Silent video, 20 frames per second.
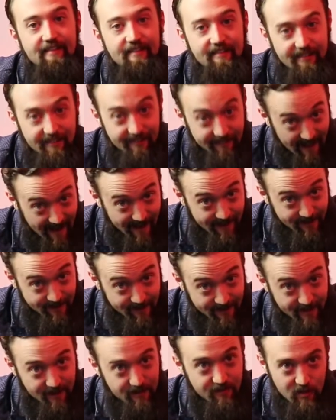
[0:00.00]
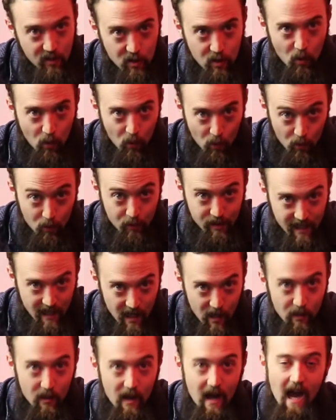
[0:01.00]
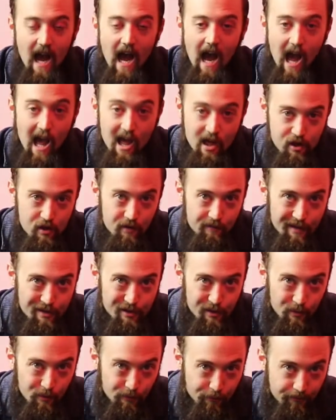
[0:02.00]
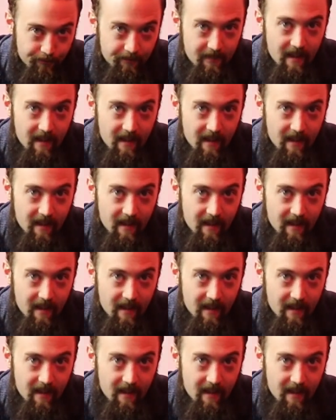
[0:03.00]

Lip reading: second to your audio is your visuals.